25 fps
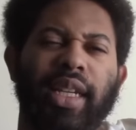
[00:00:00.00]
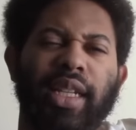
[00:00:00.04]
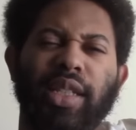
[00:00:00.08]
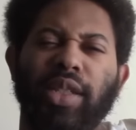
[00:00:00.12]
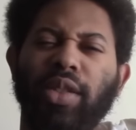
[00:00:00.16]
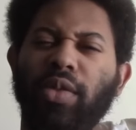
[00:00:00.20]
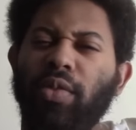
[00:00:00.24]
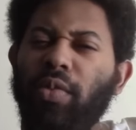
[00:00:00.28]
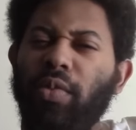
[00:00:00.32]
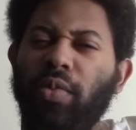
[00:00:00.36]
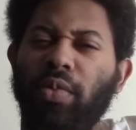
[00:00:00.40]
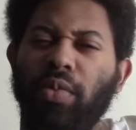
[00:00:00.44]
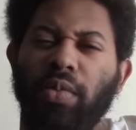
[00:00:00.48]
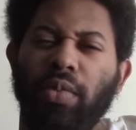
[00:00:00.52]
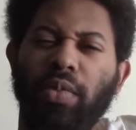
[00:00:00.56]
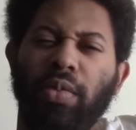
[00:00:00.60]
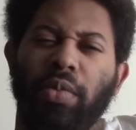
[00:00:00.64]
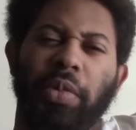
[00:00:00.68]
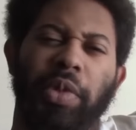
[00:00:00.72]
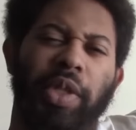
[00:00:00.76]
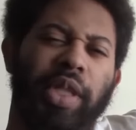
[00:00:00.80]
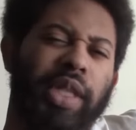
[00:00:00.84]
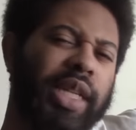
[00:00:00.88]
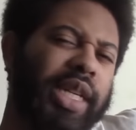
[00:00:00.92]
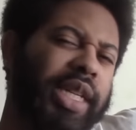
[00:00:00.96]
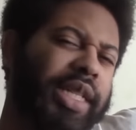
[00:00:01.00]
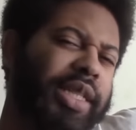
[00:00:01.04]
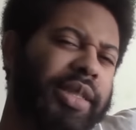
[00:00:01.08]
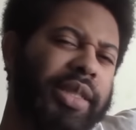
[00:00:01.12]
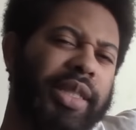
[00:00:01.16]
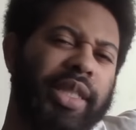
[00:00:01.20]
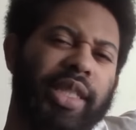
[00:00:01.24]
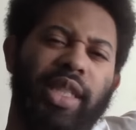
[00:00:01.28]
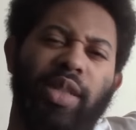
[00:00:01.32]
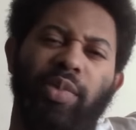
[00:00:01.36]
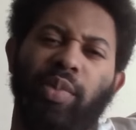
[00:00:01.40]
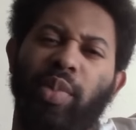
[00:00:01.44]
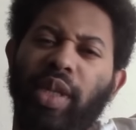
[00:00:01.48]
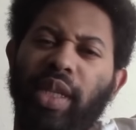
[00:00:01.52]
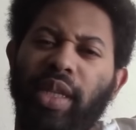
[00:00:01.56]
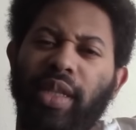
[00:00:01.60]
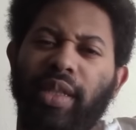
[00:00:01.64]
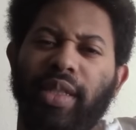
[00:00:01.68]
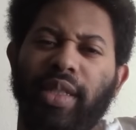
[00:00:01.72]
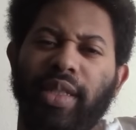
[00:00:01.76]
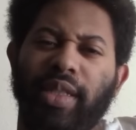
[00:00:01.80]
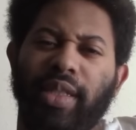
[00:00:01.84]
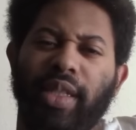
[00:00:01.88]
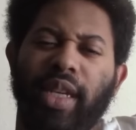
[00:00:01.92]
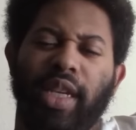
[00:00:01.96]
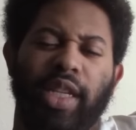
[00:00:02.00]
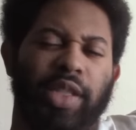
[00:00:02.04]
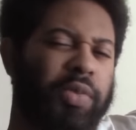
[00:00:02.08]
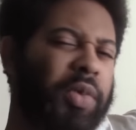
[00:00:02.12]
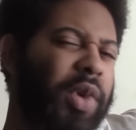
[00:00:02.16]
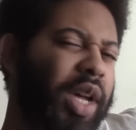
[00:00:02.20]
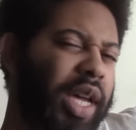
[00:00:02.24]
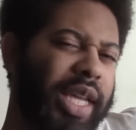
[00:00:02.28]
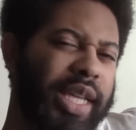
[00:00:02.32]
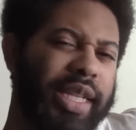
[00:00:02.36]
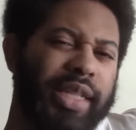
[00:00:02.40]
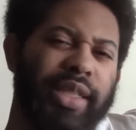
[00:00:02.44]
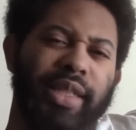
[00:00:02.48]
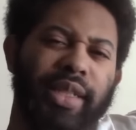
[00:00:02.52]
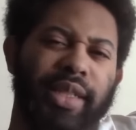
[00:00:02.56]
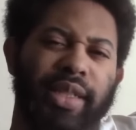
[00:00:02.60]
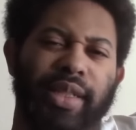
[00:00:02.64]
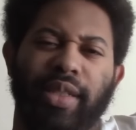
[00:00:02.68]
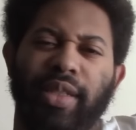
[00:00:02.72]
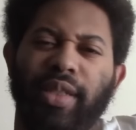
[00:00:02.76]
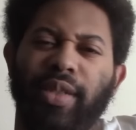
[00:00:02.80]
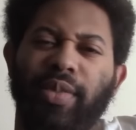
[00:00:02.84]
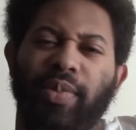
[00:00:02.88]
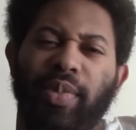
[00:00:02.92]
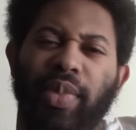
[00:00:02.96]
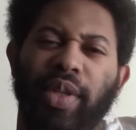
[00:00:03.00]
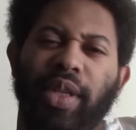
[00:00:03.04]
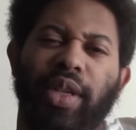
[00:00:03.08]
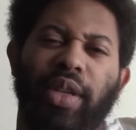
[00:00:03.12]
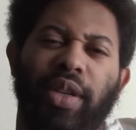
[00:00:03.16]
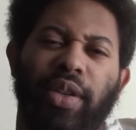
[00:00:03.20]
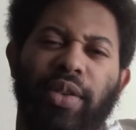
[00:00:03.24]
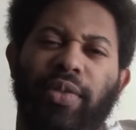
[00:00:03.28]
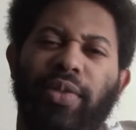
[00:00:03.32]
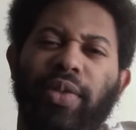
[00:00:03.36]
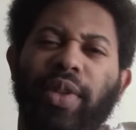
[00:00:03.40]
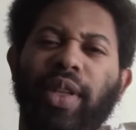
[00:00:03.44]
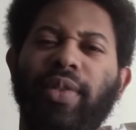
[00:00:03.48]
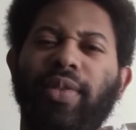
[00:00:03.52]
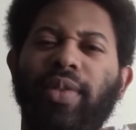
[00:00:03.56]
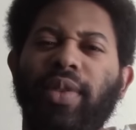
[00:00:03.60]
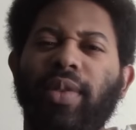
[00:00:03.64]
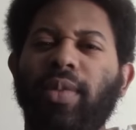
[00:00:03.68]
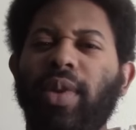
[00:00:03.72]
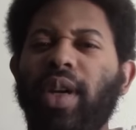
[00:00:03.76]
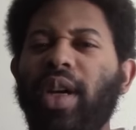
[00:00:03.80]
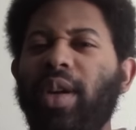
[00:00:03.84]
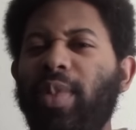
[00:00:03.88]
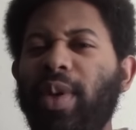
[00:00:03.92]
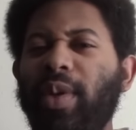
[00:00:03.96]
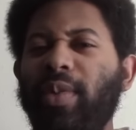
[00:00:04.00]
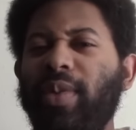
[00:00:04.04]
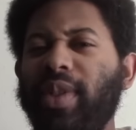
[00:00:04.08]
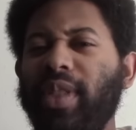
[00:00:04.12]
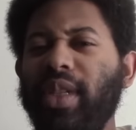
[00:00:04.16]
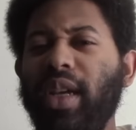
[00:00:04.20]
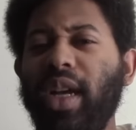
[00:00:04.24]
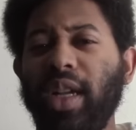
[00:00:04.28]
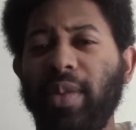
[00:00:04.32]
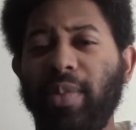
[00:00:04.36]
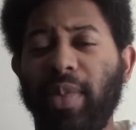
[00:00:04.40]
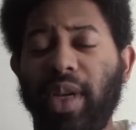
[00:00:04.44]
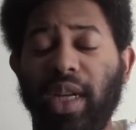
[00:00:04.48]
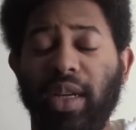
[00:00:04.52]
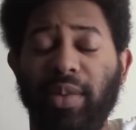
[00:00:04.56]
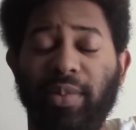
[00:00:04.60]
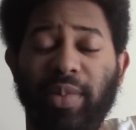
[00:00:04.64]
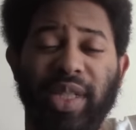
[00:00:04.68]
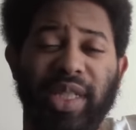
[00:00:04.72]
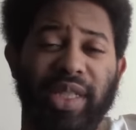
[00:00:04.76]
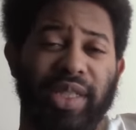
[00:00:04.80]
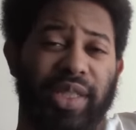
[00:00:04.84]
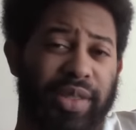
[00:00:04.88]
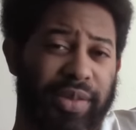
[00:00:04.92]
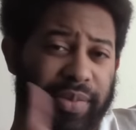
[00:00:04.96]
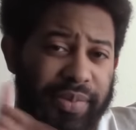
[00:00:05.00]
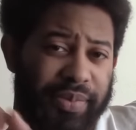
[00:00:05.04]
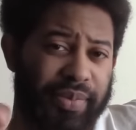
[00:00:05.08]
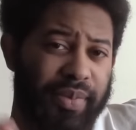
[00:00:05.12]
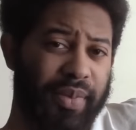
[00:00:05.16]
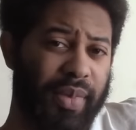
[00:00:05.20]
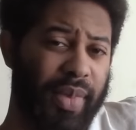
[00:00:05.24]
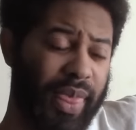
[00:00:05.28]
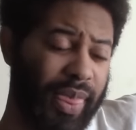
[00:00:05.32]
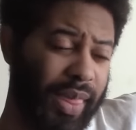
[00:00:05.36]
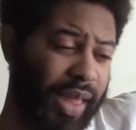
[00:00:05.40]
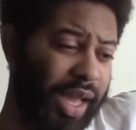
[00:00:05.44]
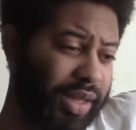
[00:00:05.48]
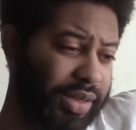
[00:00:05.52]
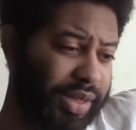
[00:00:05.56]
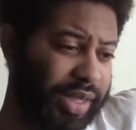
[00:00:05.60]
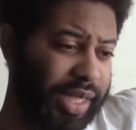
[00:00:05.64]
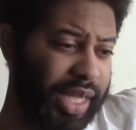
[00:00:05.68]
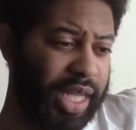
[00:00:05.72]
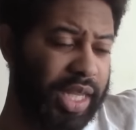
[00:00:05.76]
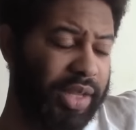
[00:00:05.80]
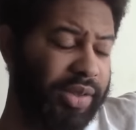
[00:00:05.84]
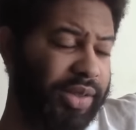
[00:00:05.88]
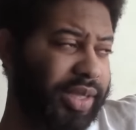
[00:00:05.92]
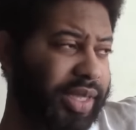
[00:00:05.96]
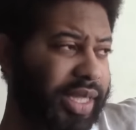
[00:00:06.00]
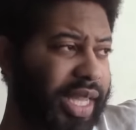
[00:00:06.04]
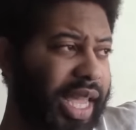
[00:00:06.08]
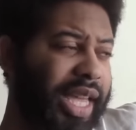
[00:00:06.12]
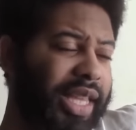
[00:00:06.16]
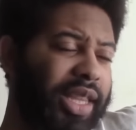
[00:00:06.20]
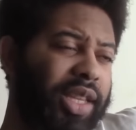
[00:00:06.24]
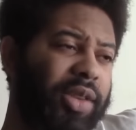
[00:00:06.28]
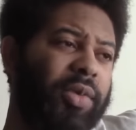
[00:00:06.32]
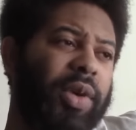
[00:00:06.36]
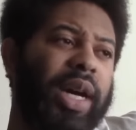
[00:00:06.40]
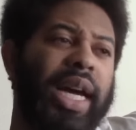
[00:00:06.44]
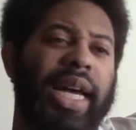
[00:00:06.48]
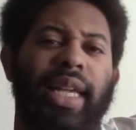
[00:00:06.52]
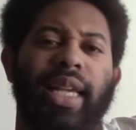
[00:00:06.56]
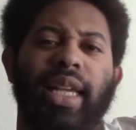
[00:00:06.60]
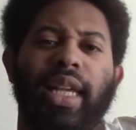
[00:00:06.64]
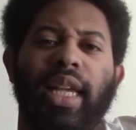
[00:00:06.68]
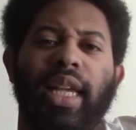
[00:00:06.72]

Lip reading: So what does need to be discussed? Why is this a big kerfluffle, and why are people talking about it a bunch? I'll tell you exactly why.